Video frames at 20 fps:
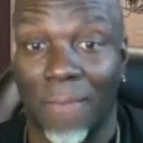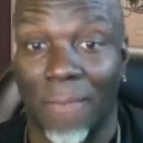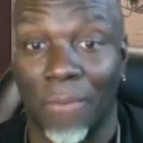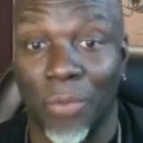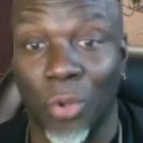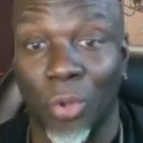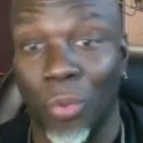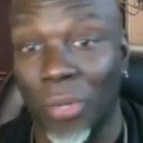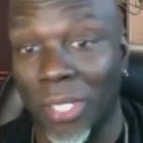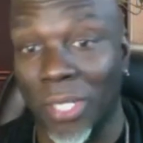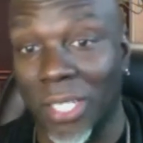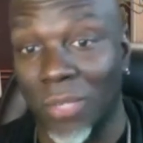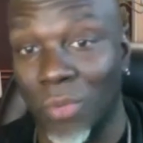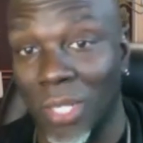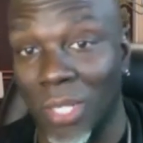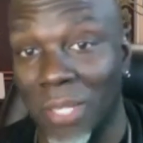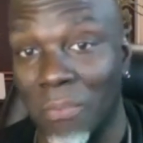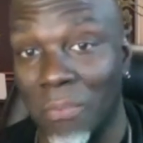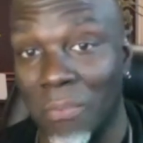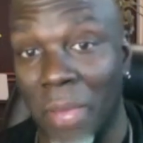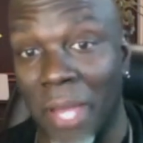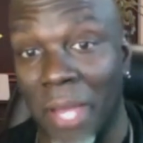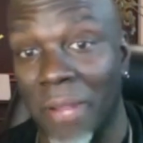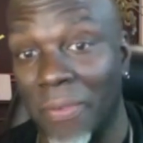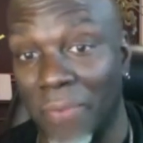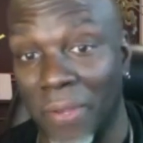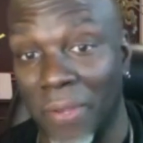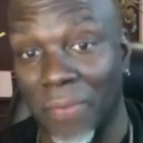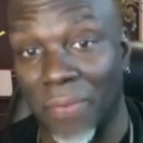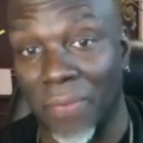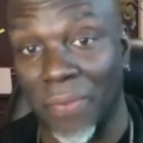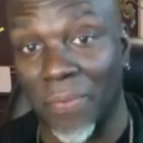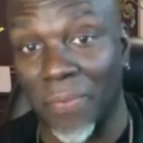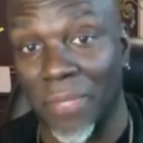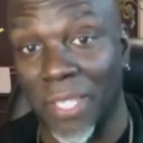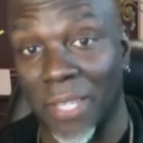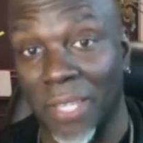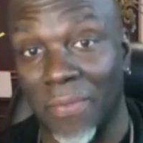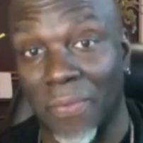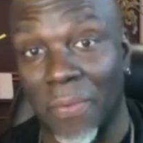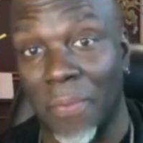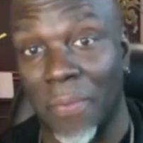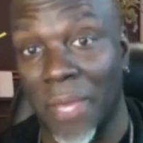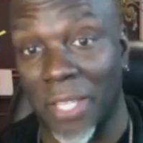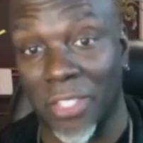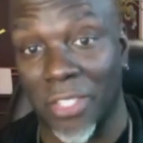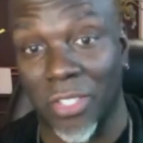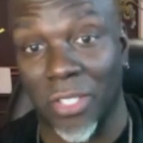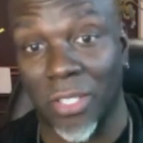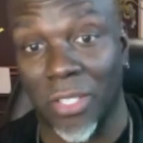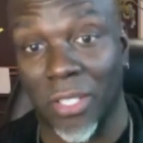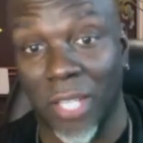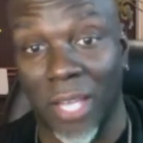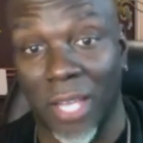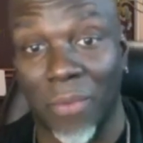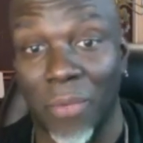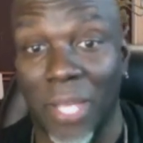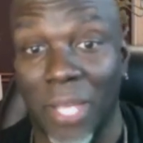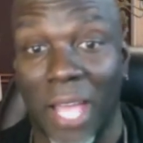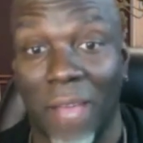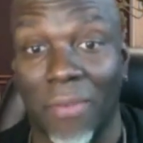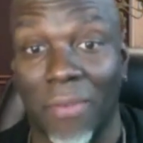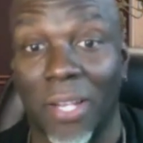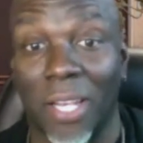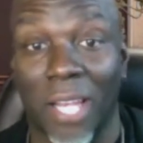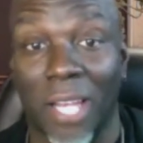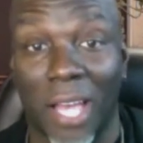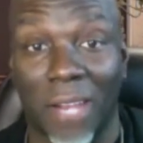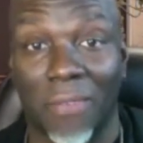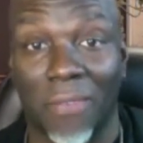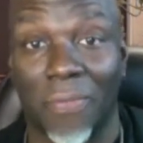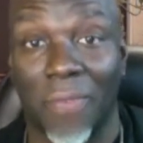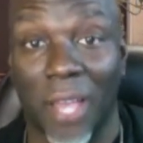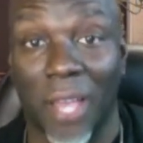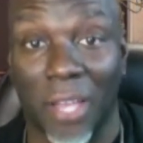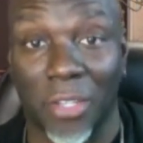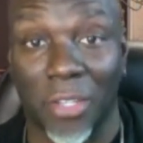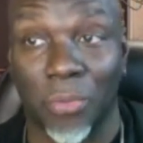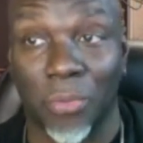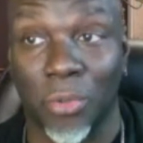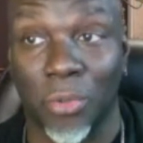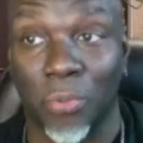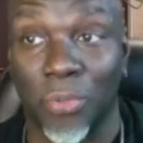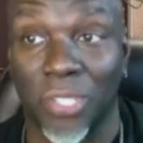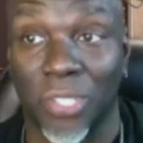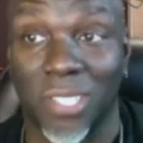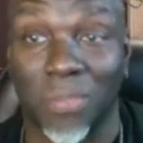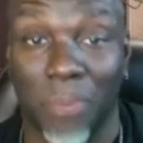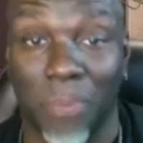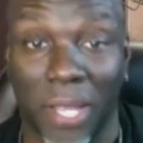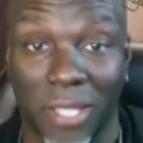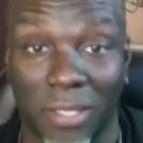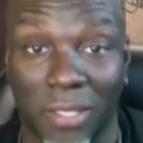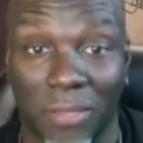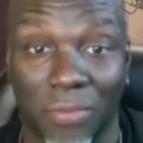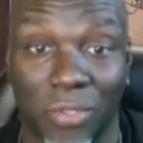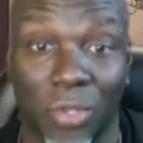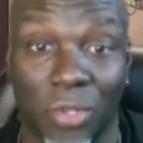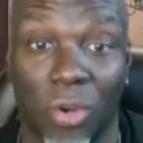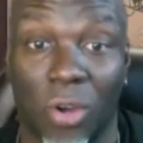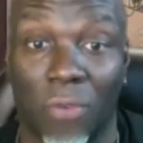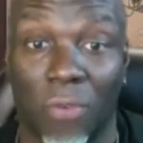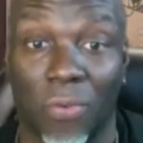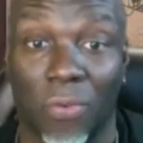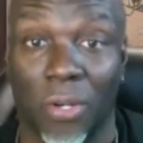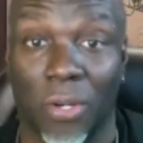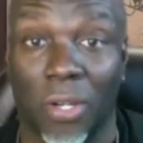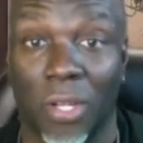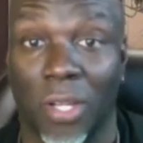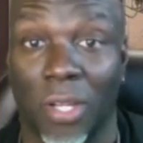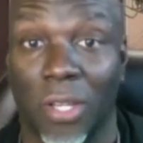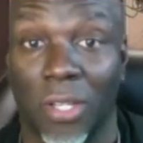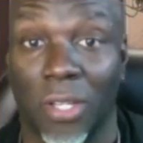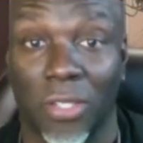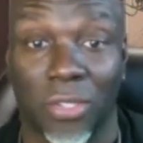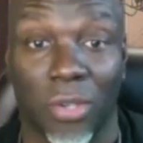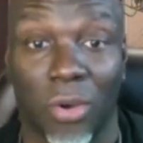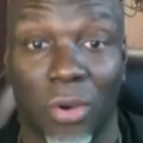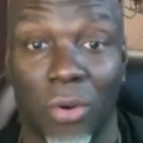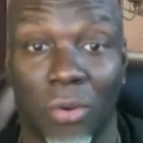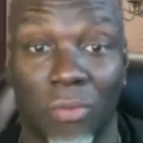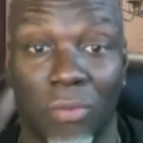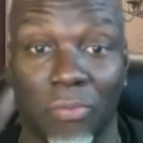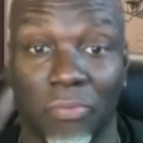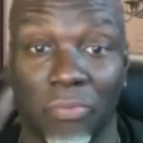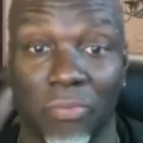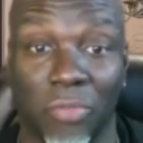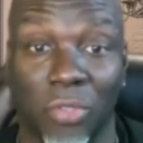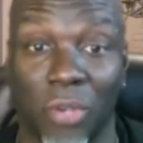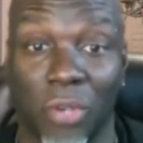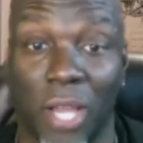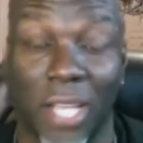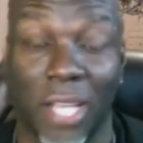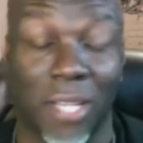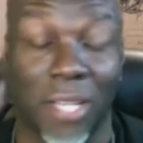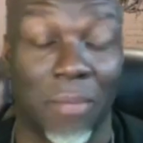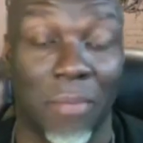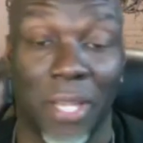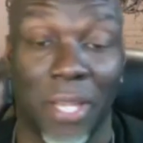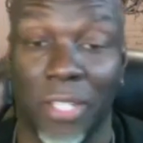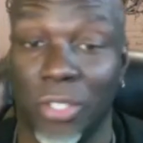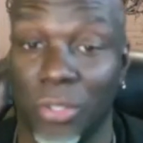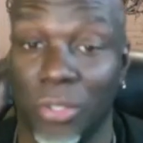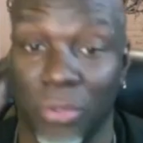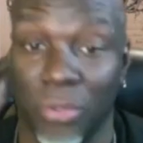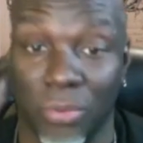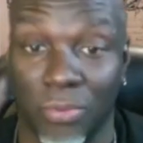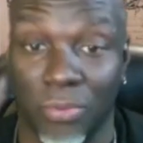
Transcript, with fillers: no one can really benefit from the information and we have a lot of valuable perspective to offer. So, you know, I commend you.